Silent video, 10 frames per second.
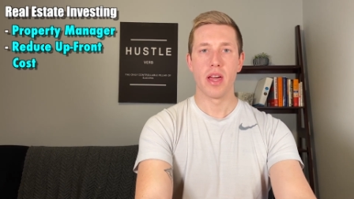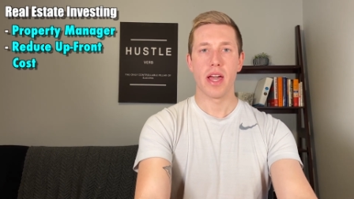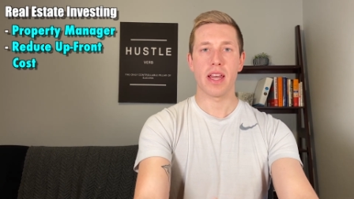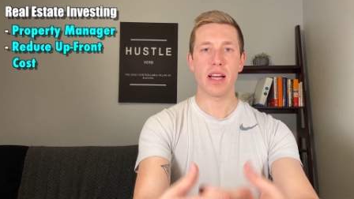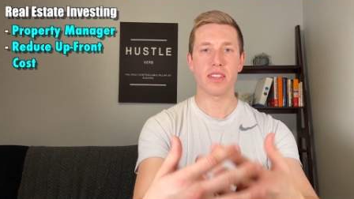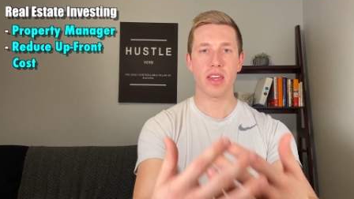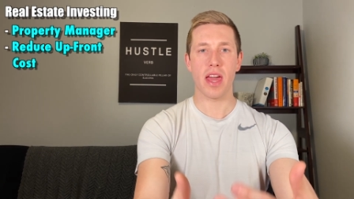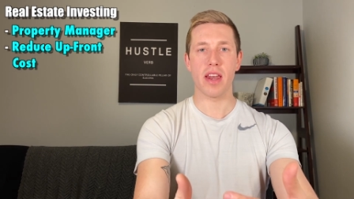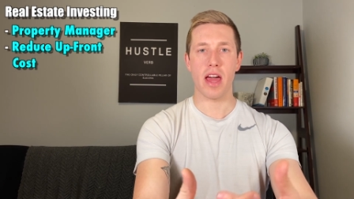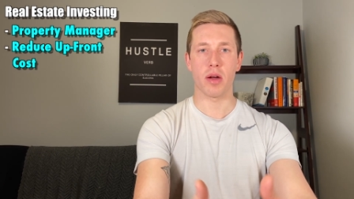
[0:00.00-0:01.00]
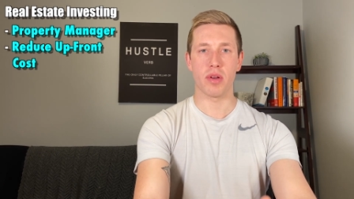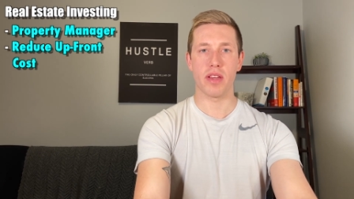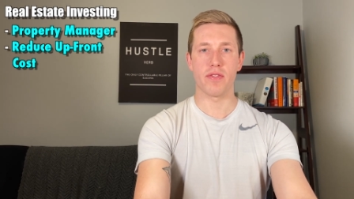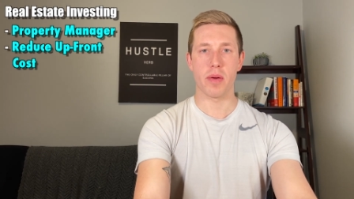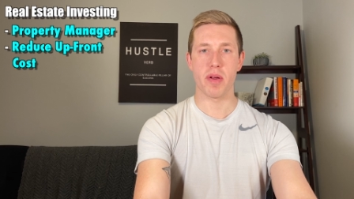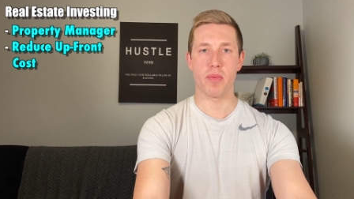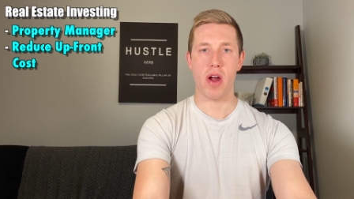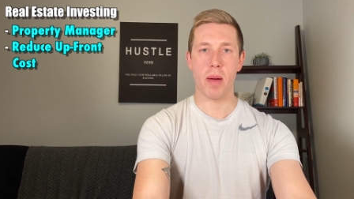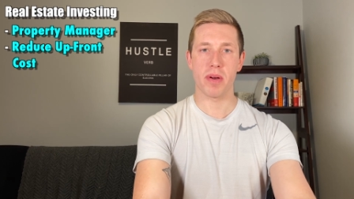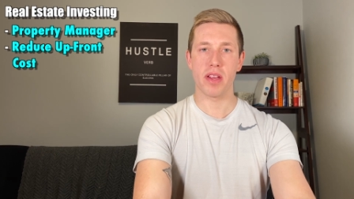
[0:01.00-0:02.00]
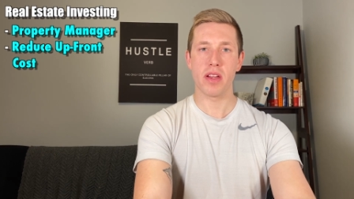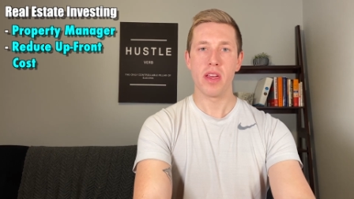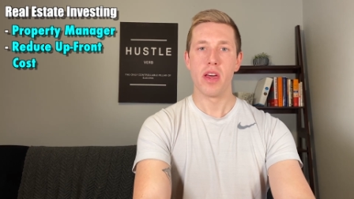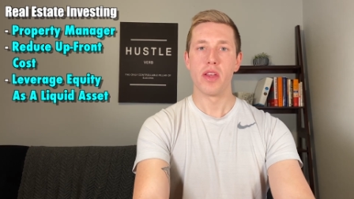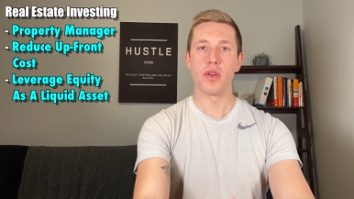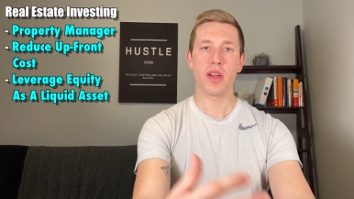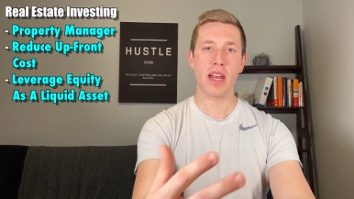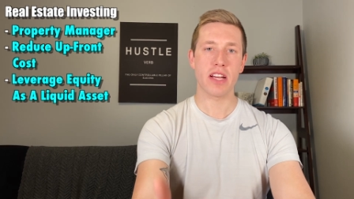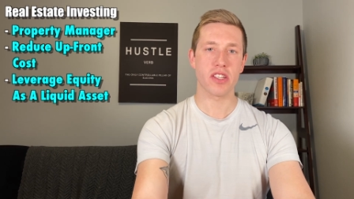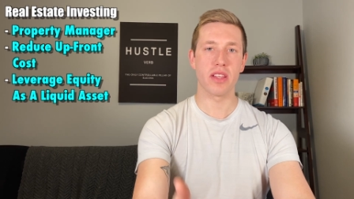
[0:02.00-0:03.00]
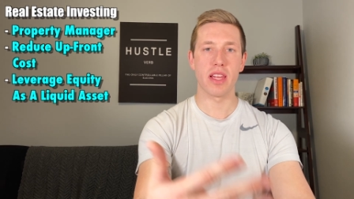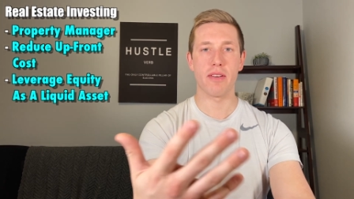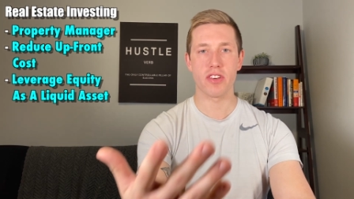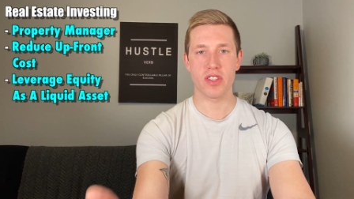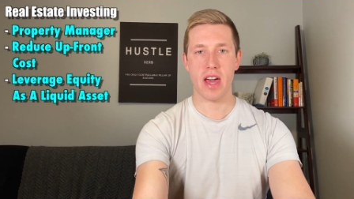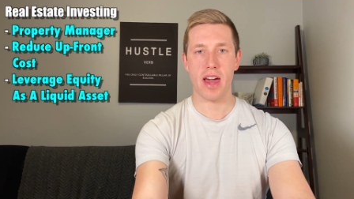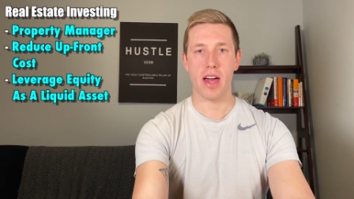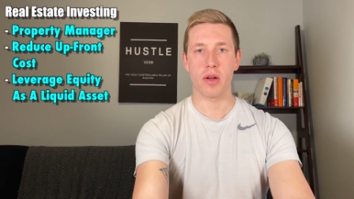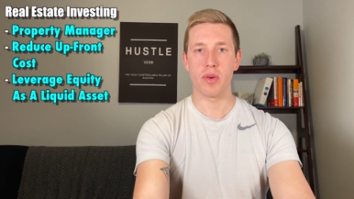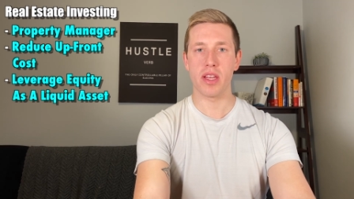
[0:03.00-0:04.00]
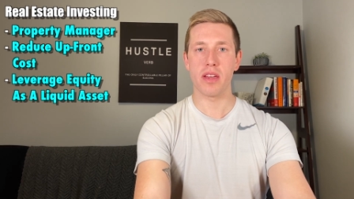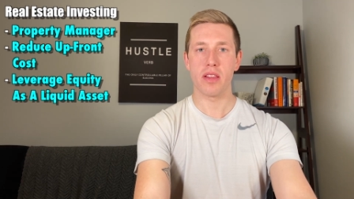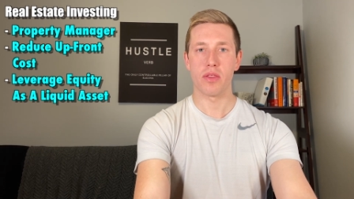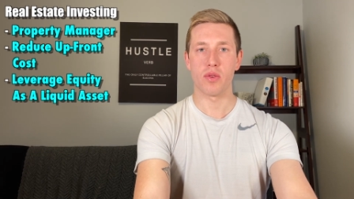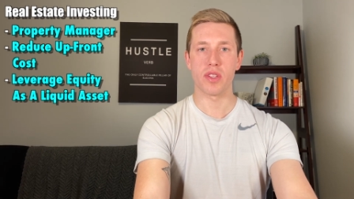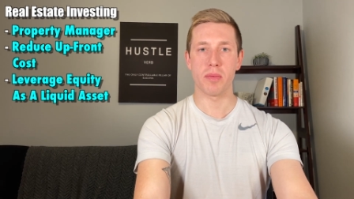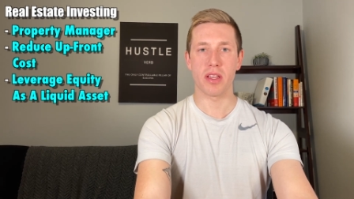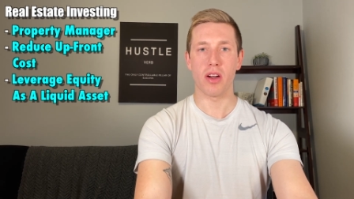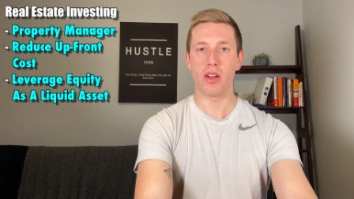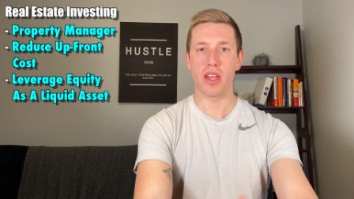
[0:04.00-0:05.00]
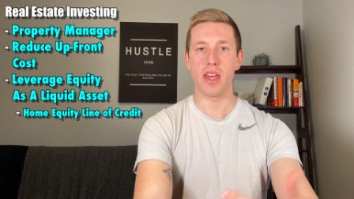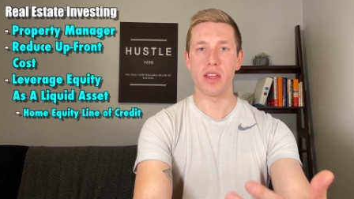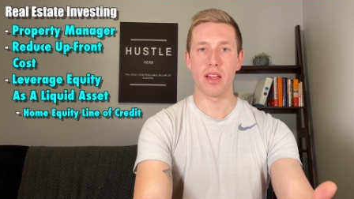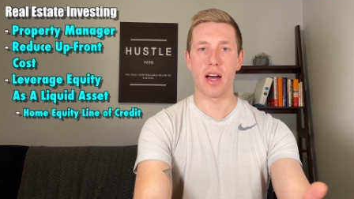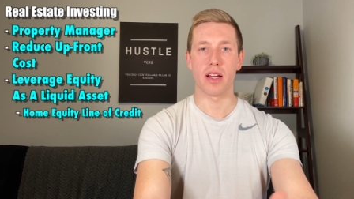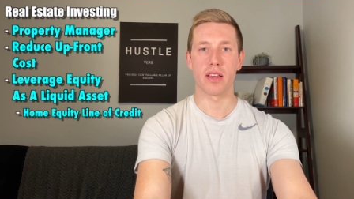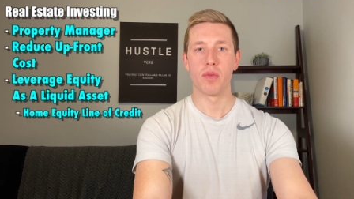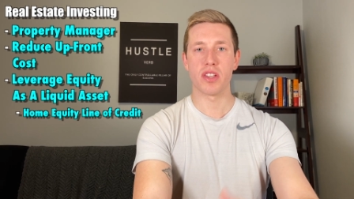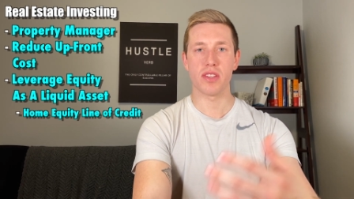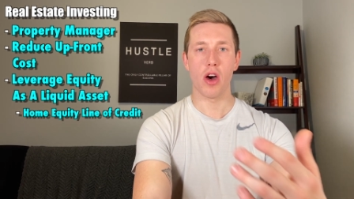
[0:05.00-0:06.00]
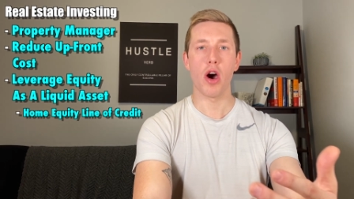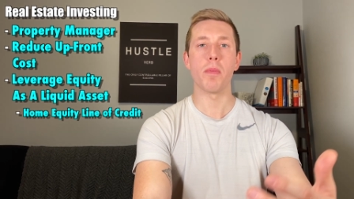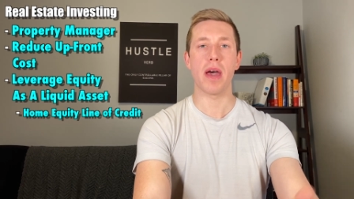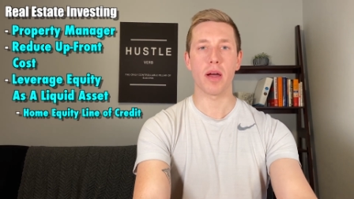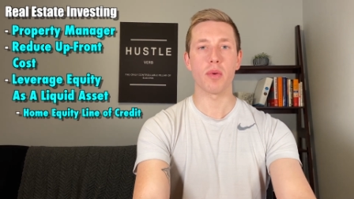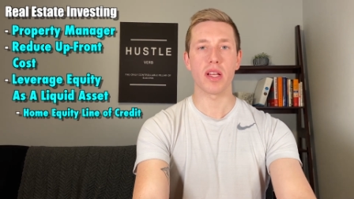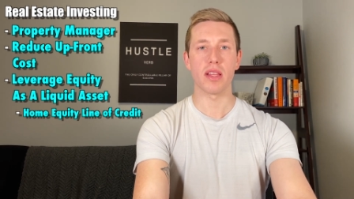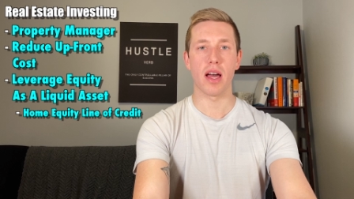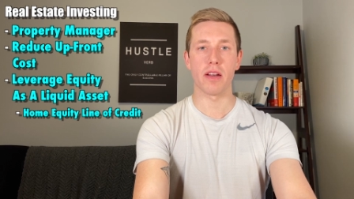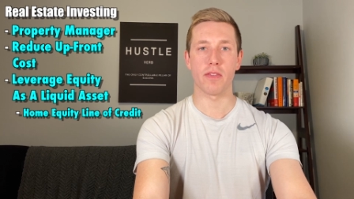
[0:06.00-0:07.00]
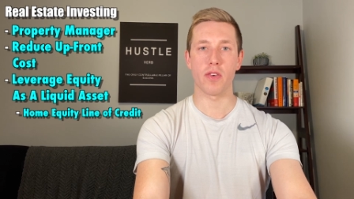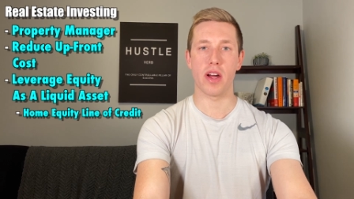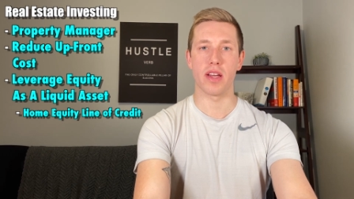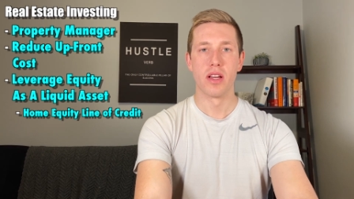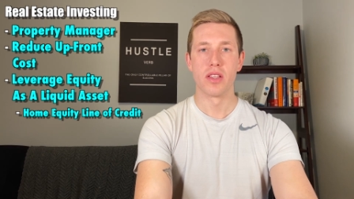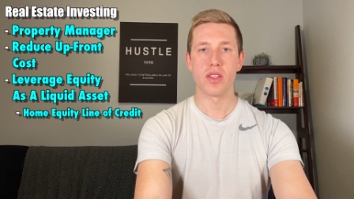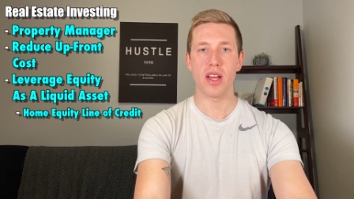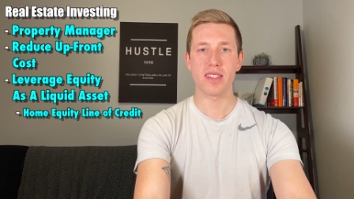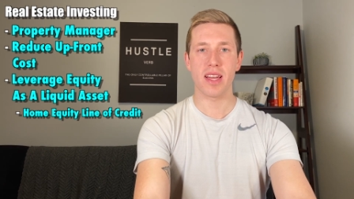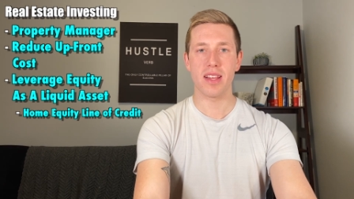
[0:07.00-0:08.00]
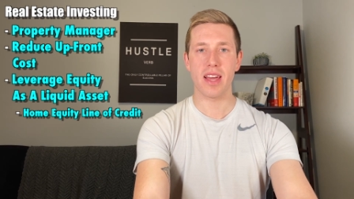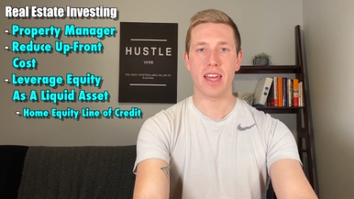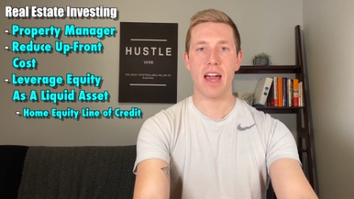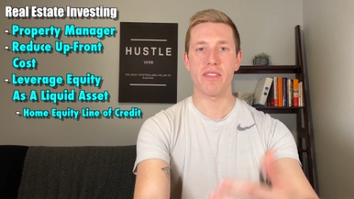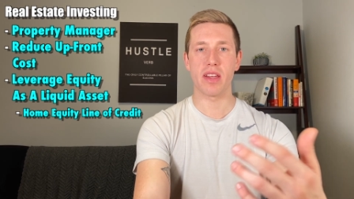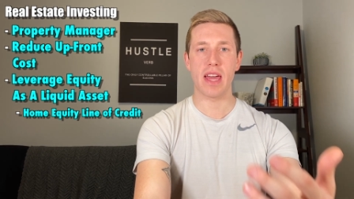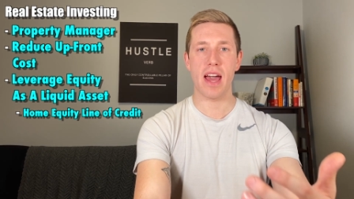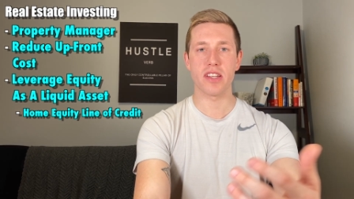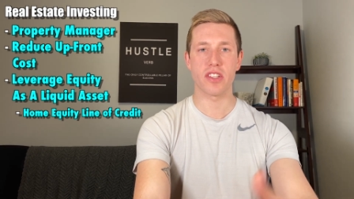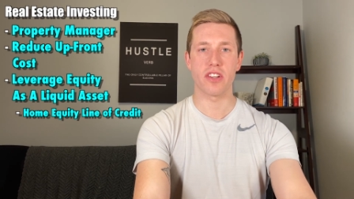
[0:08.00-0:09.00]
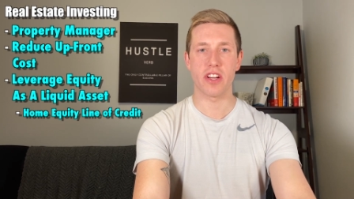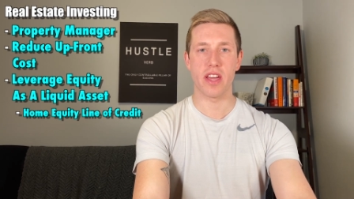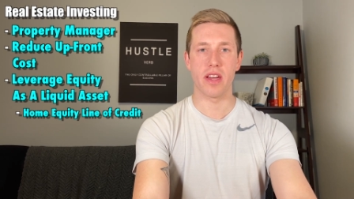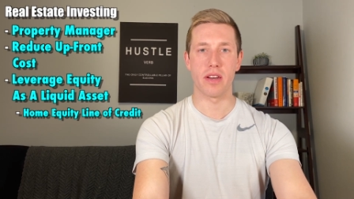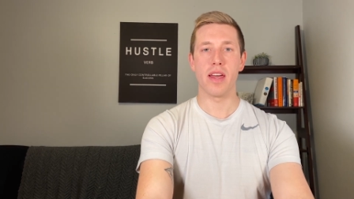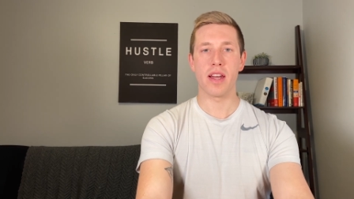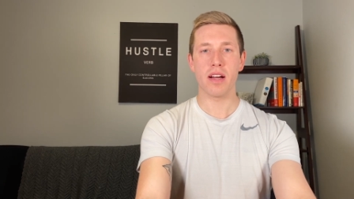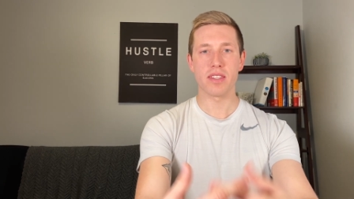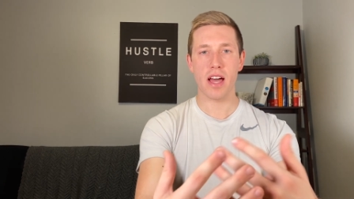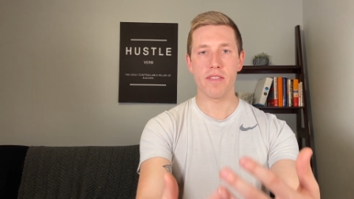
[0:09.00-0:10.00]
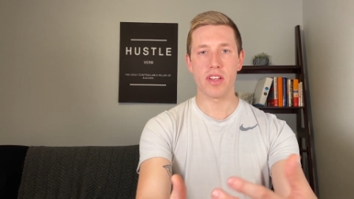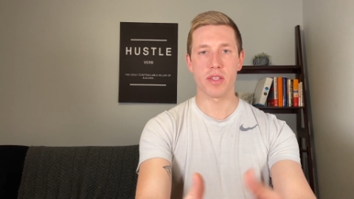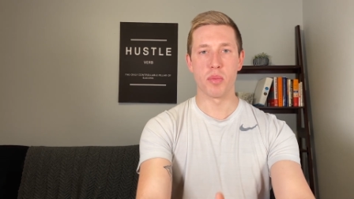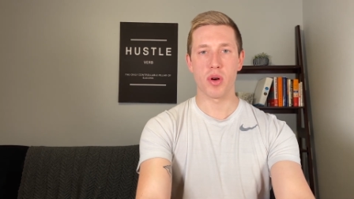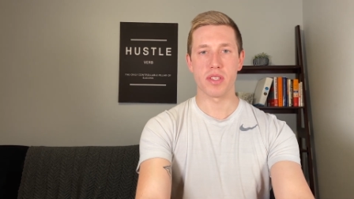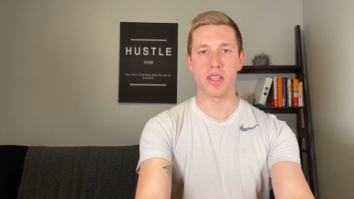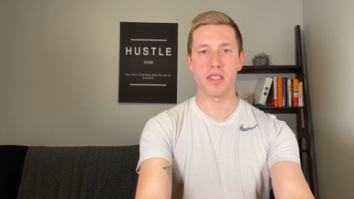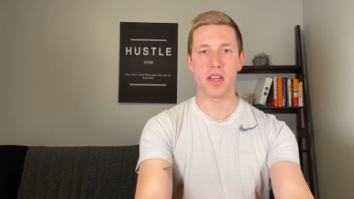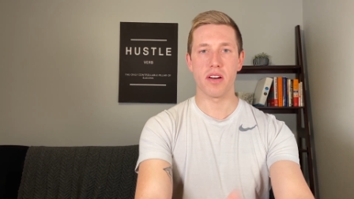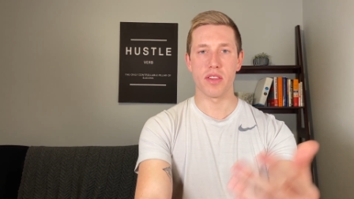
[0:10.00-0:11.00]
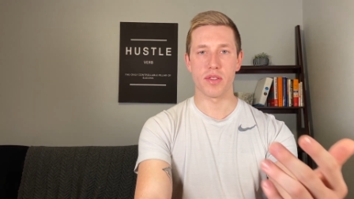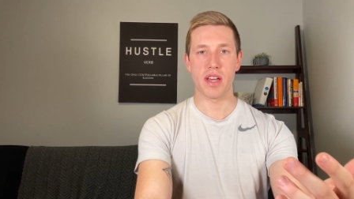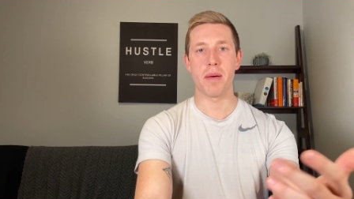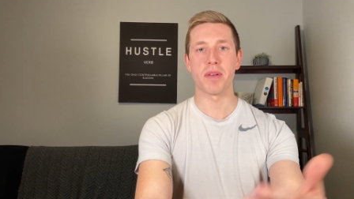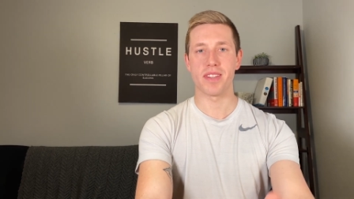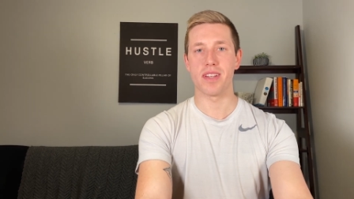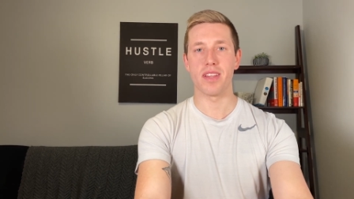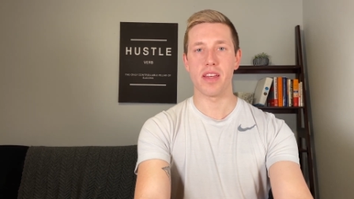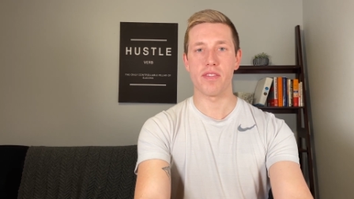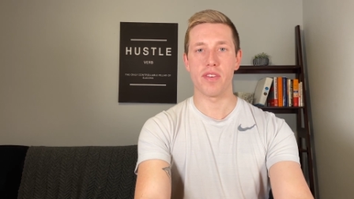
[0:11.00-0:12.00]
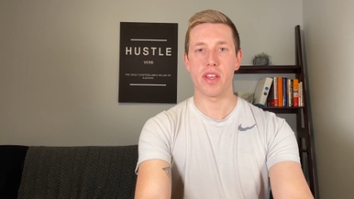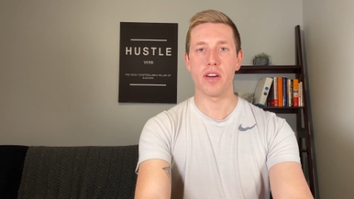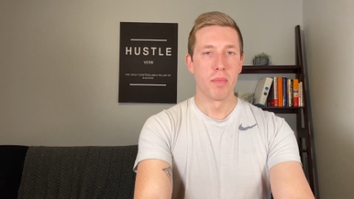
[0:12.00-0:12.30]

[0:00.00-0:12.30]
And as you gain equity from your property, you can actually leverage that equity through something called a HELOC, which is a home equity line of credit. So that's kind of like having cash in your hand. And I'll dive into more detail on those topics in a later video,